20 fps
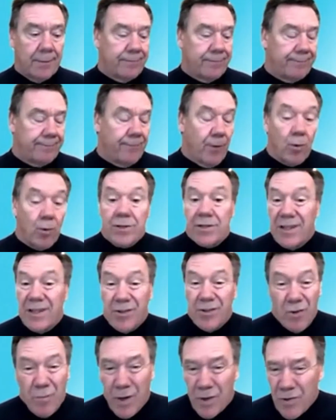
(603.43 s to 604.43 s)
focusing too
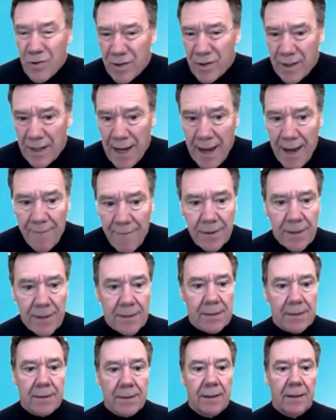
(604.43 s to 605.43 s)
much on the cavities
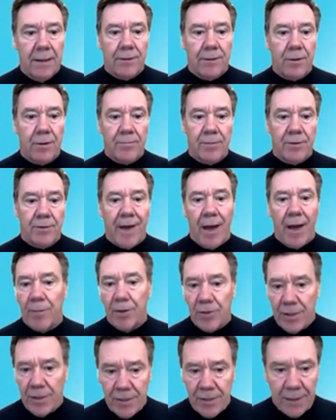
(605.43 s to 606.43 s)
in terms of how much
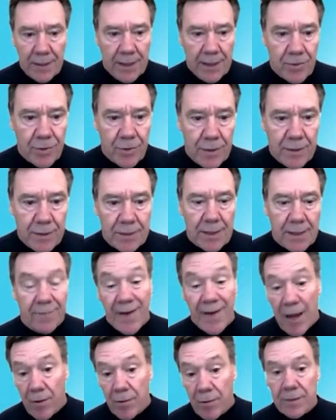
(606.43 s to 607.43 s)
insulation instead of
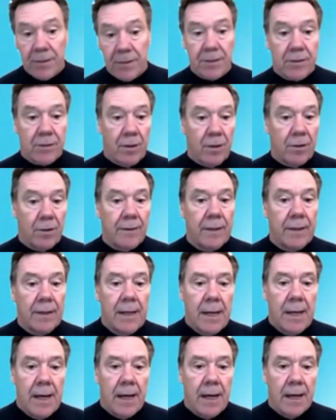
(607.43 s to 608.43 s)
how it's installed.
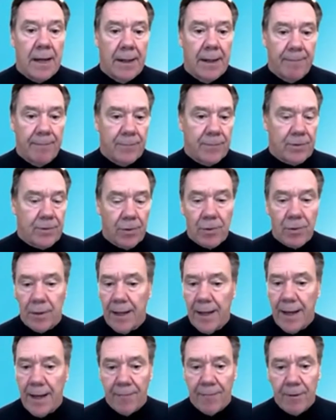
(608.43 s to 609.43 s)
Certainly
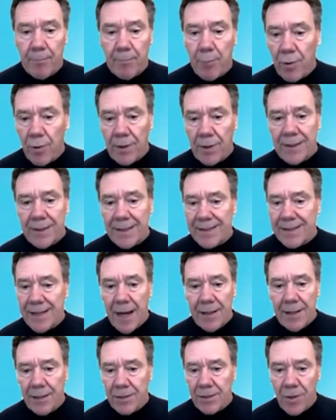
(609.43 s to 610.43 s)
having poorly designed
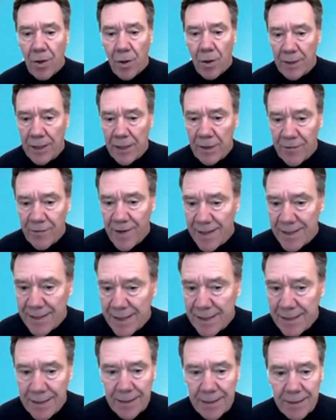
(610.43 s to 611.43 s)
and installed HVAC
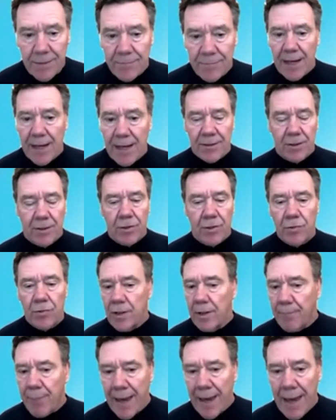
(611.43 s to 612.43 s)
systems has a huge
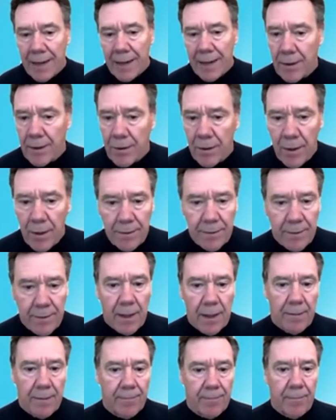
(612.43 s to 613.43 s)
impact on
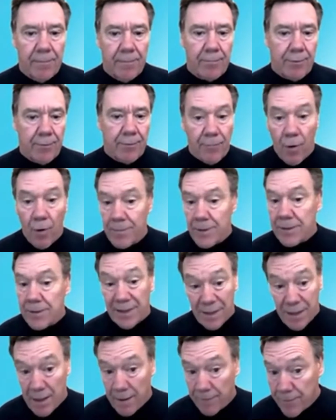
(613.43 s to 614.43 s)
performance and
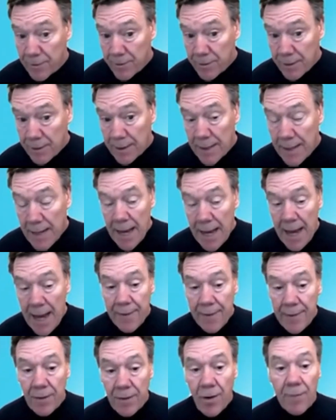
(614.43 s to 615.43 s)
comfort. And
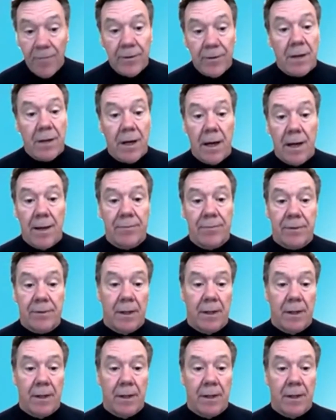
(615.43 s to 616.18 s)
then oftentimes